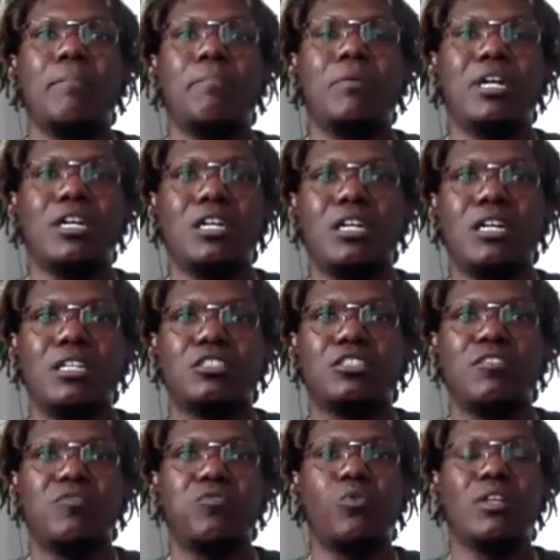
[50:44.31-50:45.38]
because
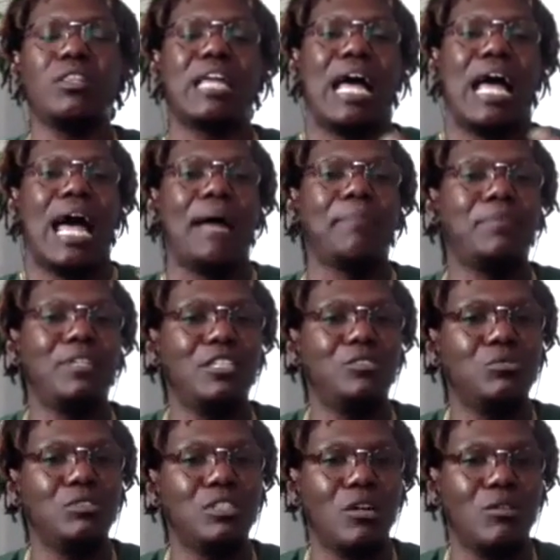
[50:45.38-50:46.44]
of what the optics
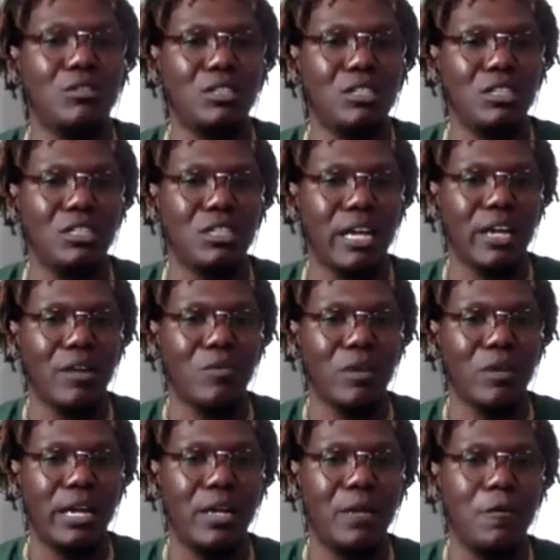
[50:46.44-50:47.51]
was gonna look like,
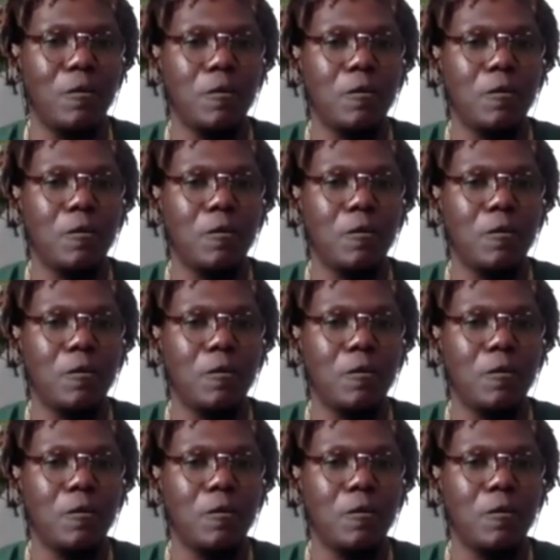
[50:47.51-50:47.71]
right?